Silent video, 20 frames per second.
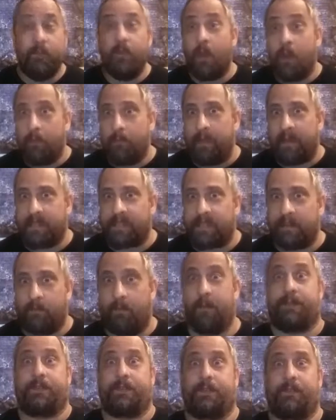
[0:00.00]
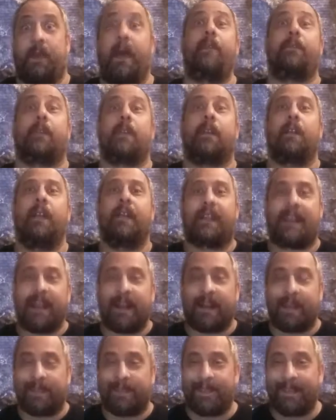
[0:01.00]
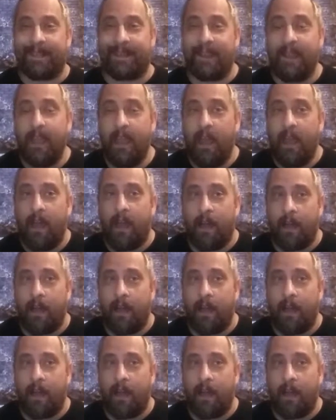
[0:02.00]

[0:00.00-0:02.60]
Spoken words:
no budget whatsoever kind of thing,